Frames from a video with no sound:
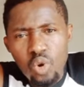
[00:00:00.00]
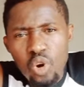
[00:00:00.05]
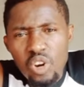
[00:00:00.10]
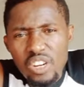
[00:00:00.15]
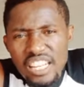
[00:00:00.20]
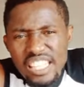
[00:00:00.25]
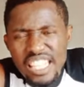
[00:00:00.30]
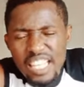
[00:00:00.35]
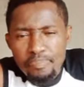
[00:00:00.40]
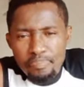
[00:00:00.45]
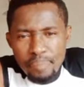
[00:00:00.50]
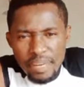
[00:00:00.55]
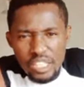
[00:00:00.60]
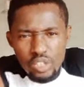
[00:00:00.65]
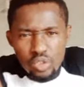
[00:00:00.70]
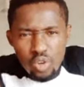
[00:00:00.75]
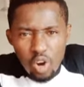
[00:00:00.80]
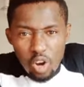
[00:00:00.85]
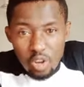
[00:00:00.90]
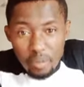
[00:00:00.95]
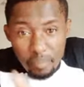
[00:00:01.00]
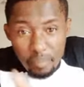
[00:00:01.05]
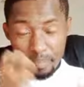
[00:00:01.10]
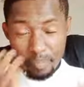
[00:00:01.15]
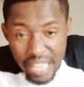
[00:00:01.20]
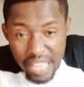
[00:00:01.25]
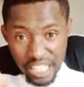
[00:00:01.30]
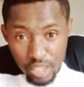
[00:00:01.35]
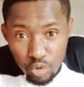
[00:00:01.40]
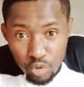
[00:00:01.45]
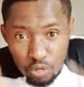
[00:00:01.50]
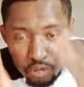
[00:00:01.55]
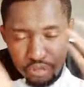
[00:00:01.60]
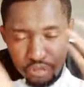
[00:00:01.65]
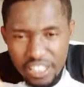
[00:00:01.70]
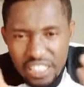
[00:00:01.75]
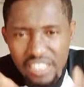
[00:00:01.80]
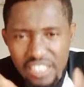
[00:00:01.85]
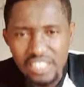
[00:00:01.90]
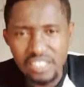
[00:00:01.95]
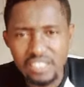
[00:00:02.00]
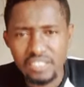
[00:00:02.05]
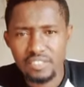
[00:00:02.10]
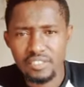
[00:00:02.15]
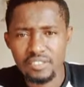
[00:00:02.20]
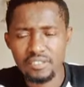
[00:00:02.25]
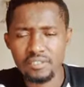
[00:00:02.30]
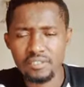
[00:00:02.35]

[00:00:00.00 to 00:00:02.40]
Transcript: You only depend on men to feed.